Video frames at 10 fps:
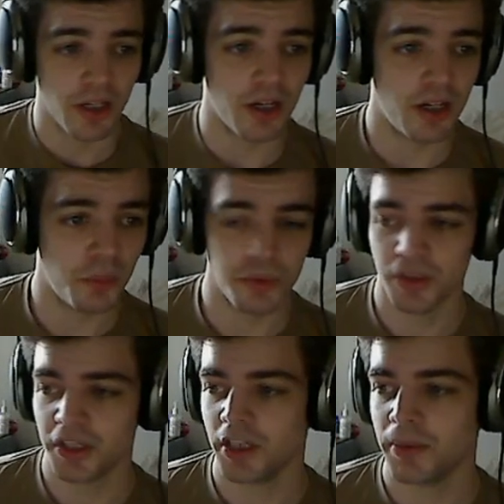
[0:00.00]
when we're
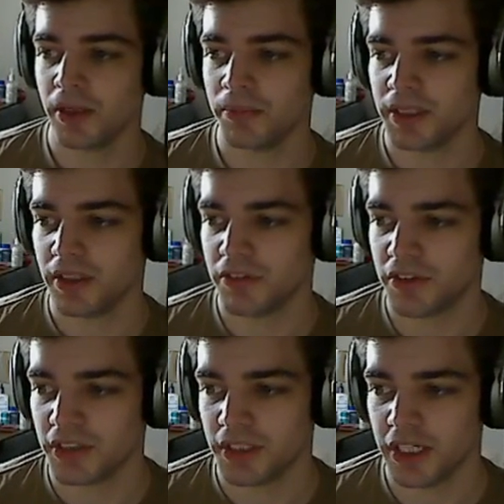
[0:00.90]
thinking about making
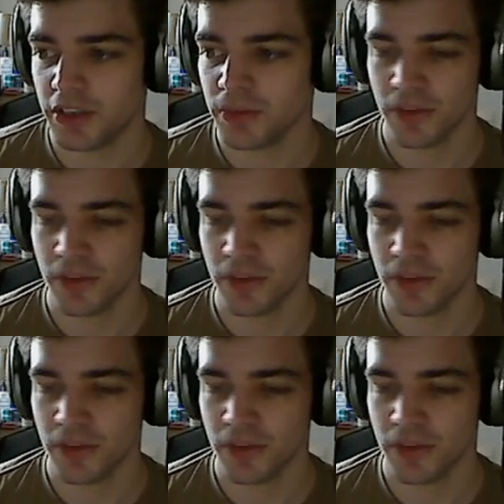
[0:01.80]
efficient engagements.